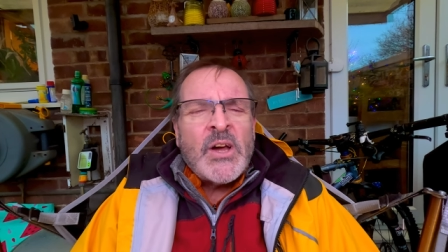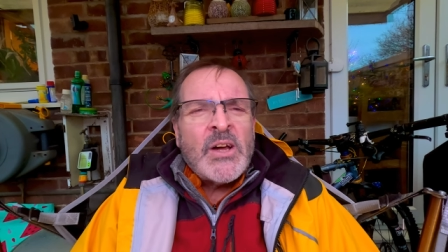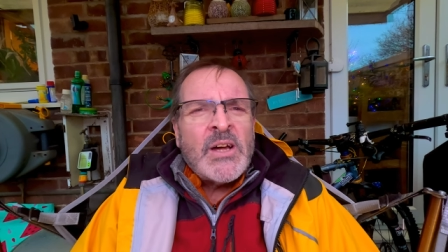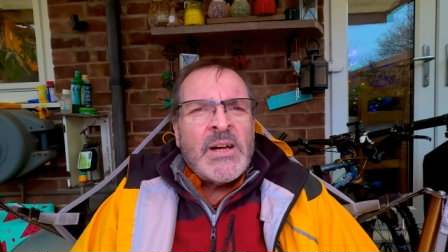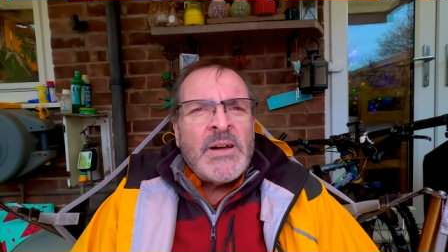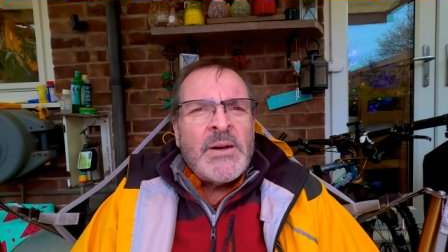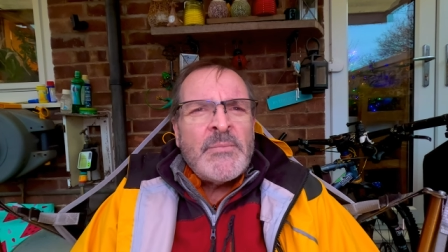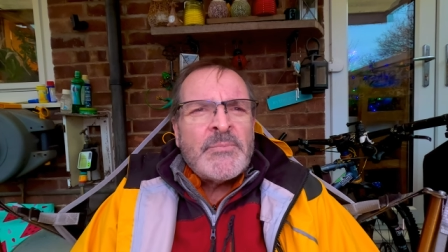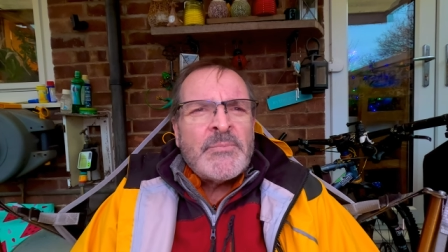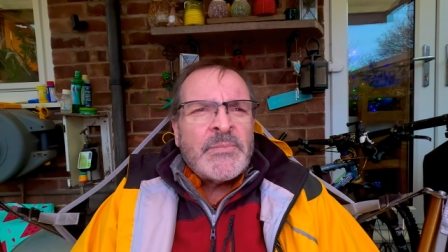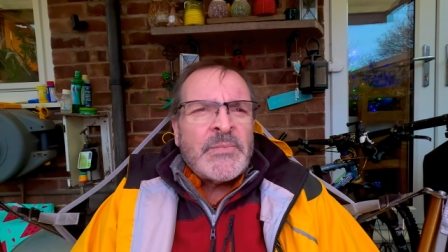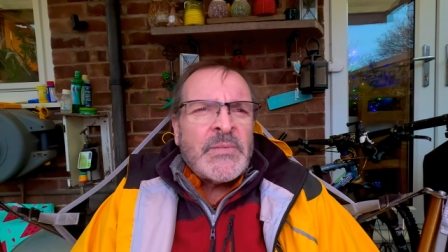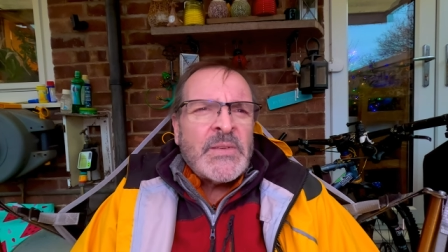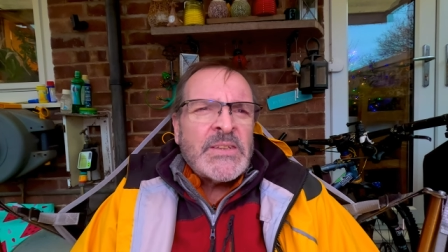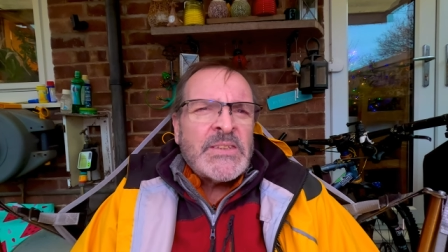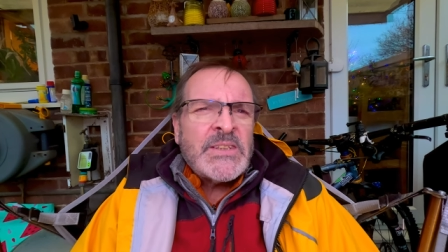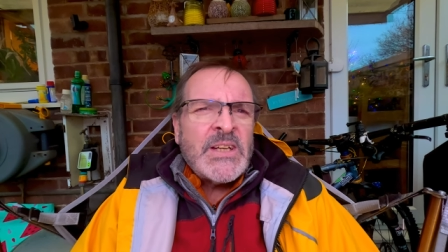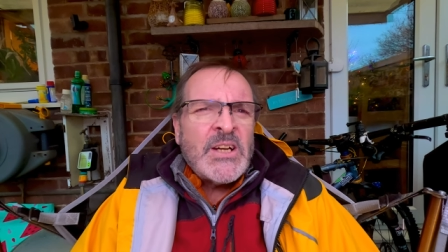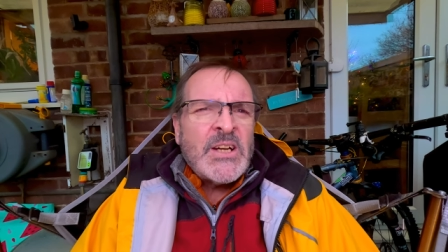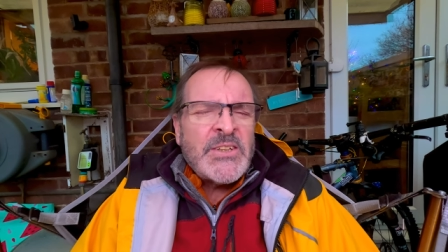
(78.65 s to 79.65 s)
Um,
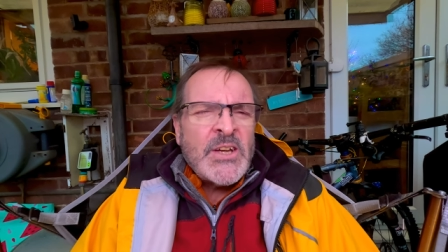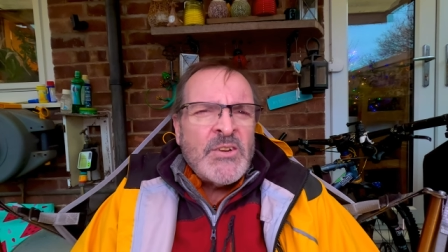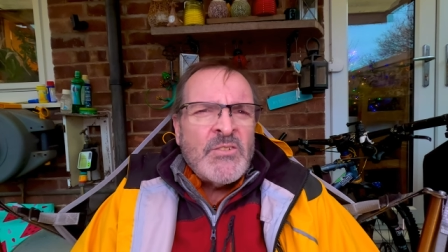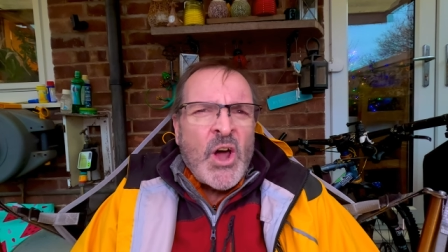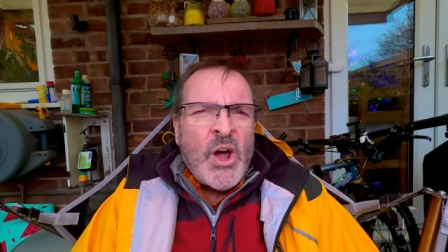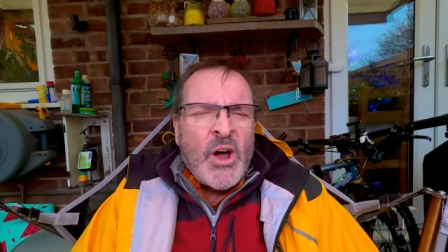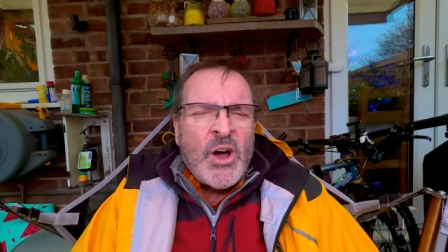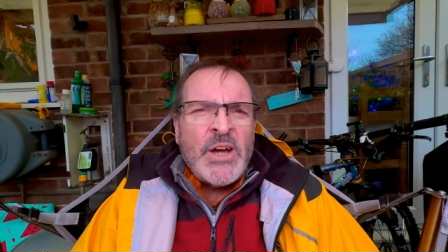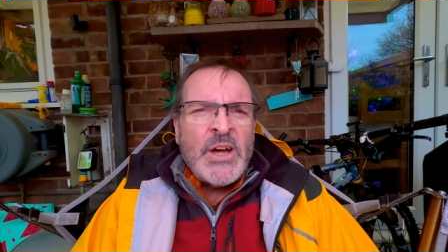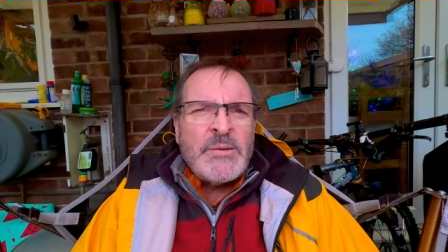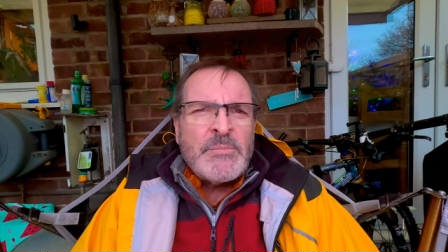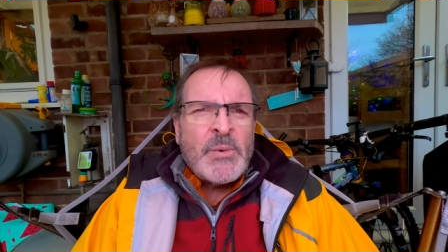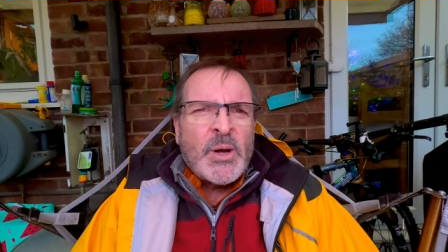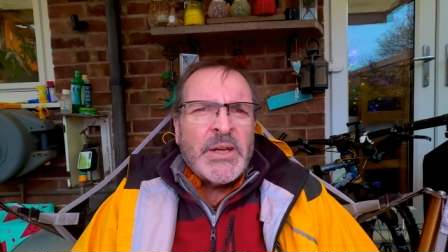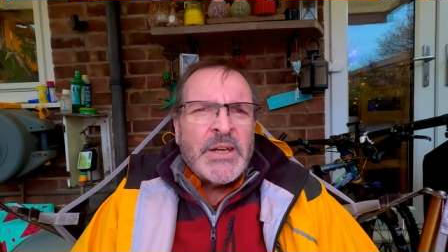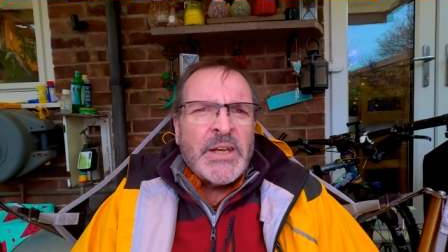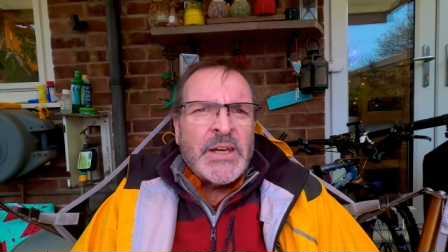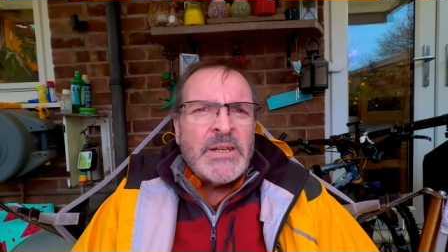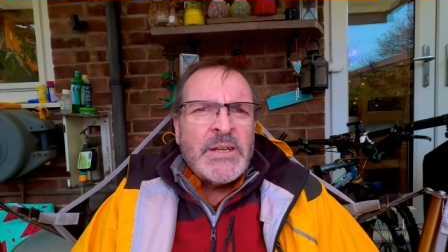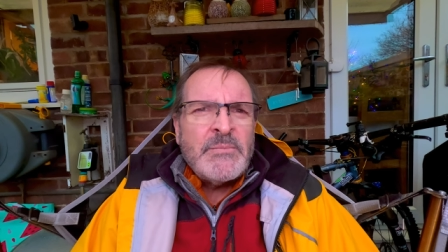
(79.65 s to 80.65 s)
so I don't hide my
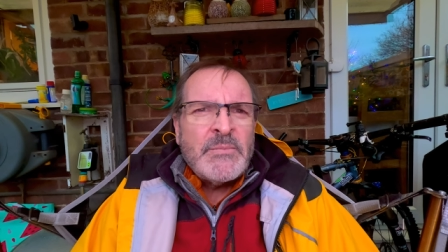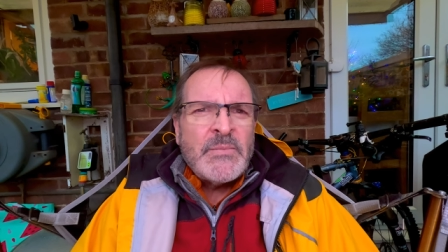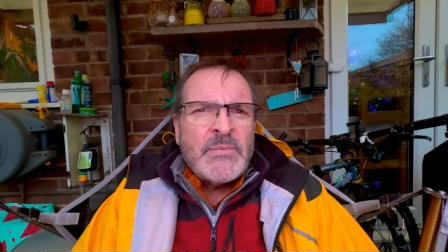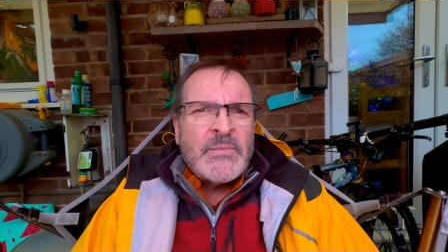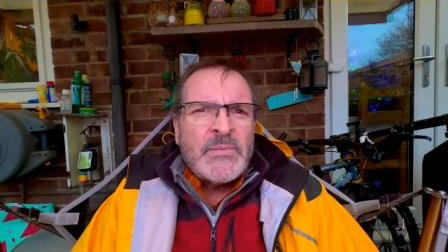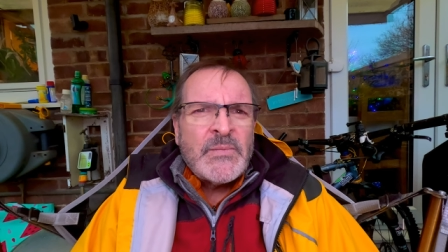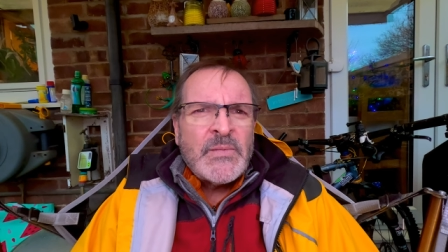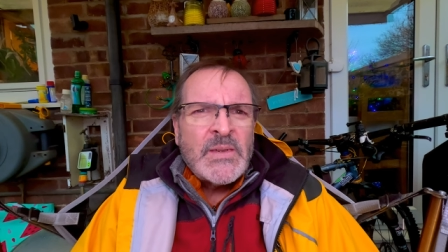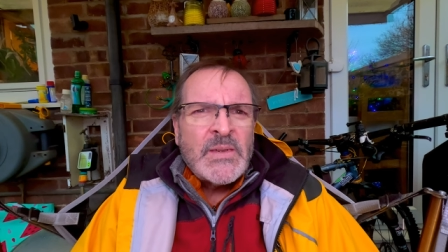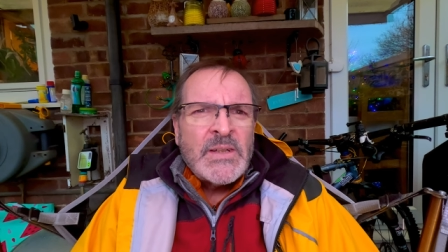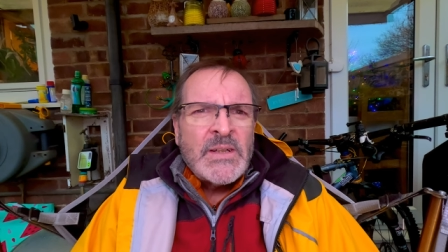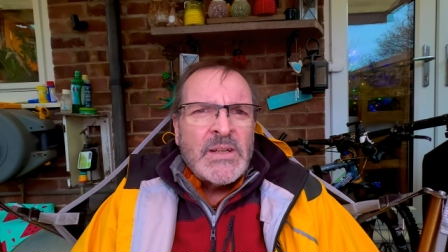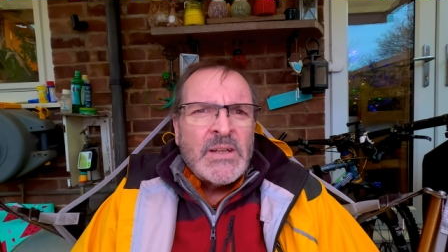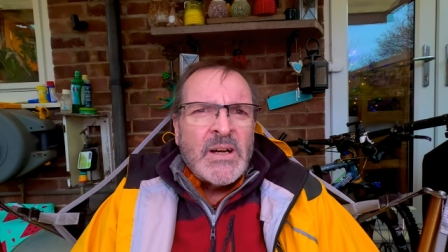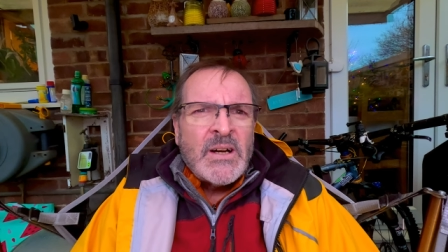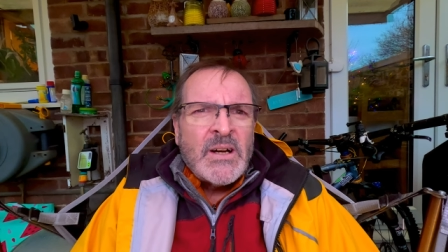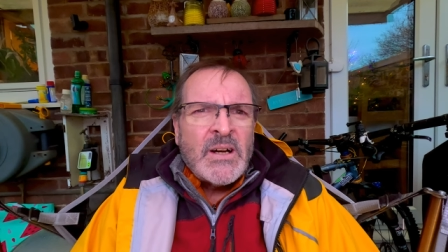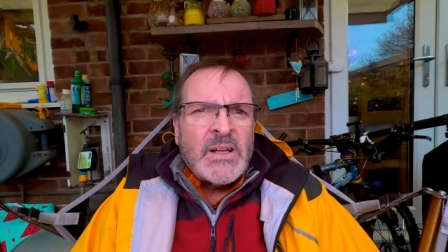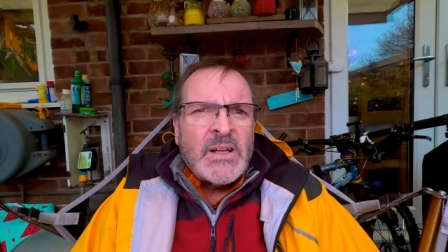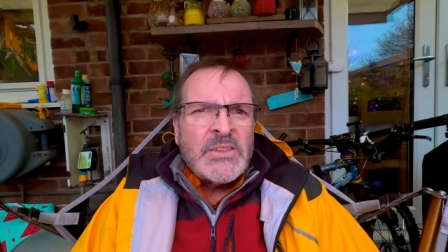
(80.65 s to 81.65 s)
name.
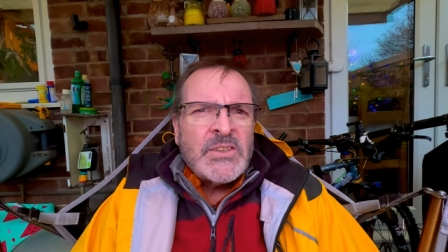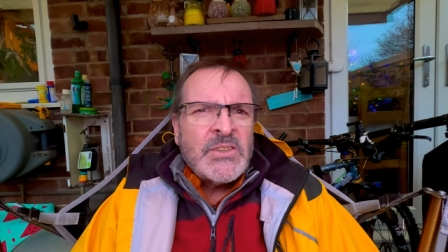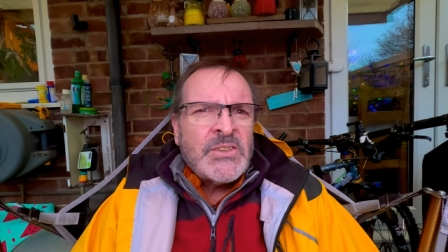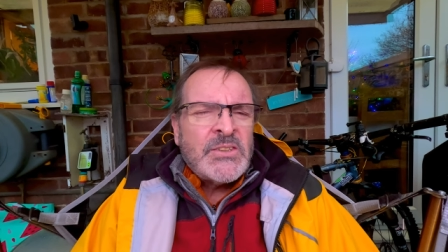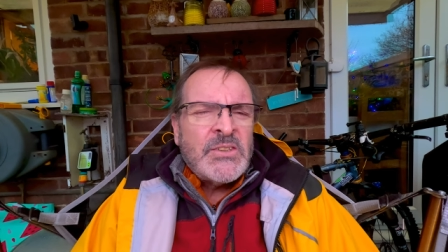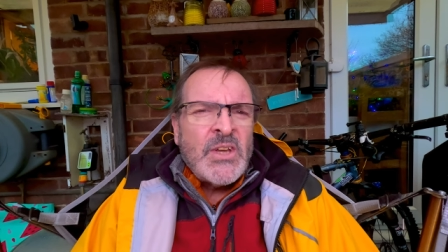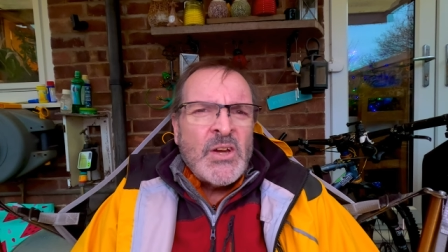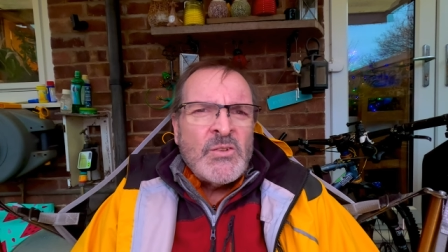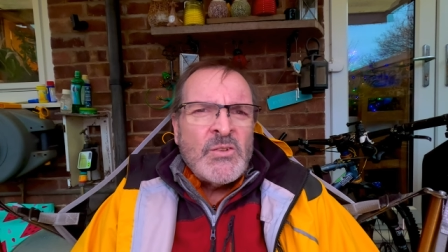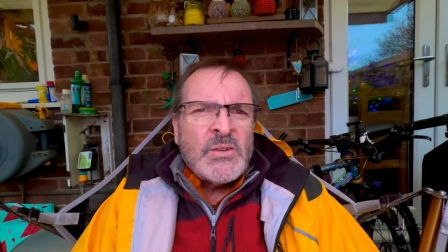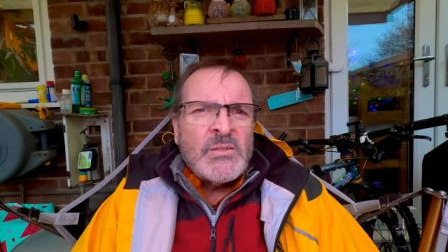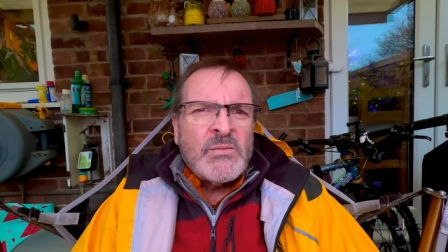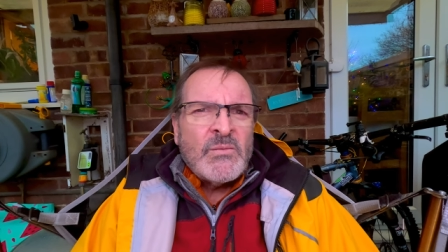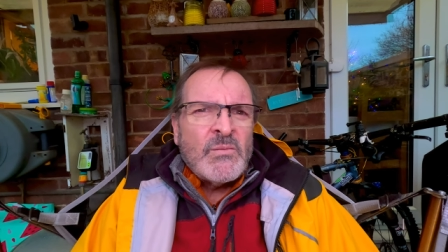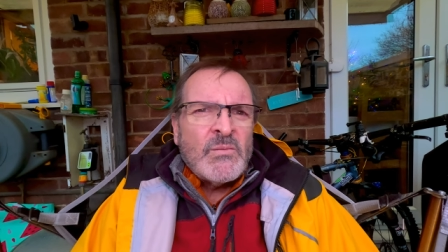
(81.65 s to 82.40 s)
I just don't.